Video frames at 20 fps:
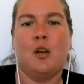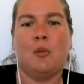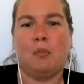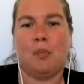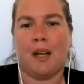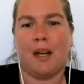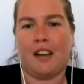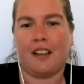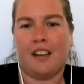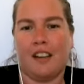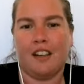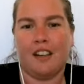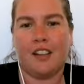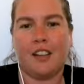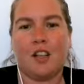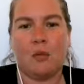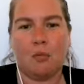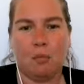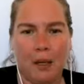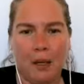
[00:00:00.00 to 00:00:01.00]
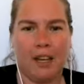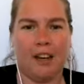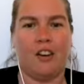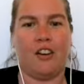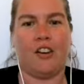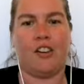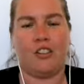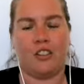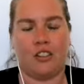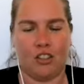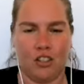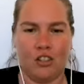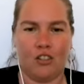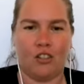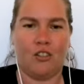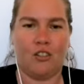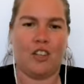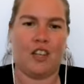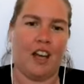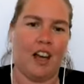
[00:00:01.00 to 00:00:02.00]
But compared
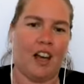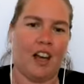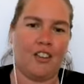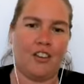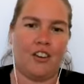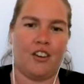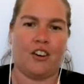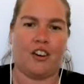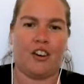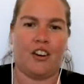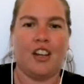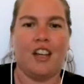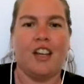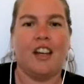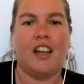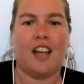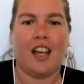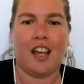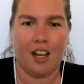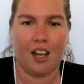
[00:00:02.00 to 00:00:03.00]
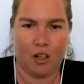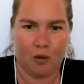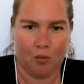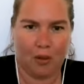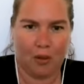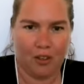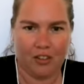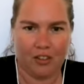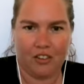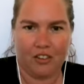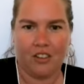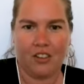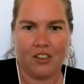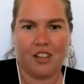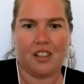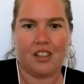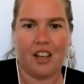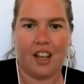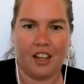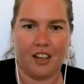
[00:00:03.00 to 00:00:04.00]
to the other animals,
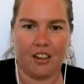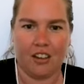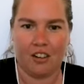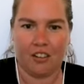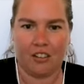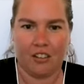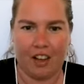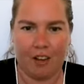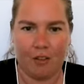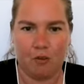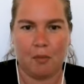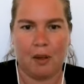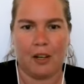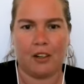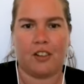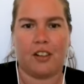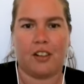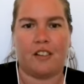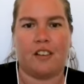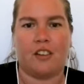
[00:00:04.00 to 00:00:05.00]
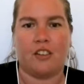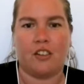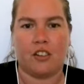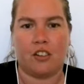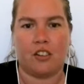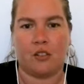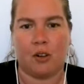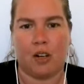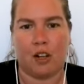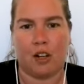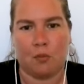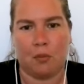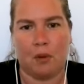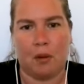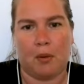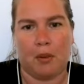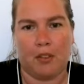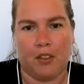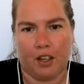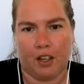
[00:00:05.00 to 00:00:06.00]
tigers have much less interest in what other
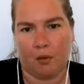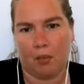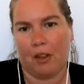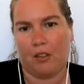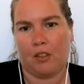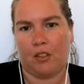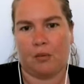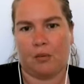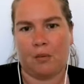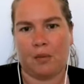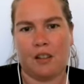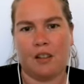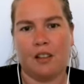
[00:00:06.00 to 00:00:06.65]
people think about them.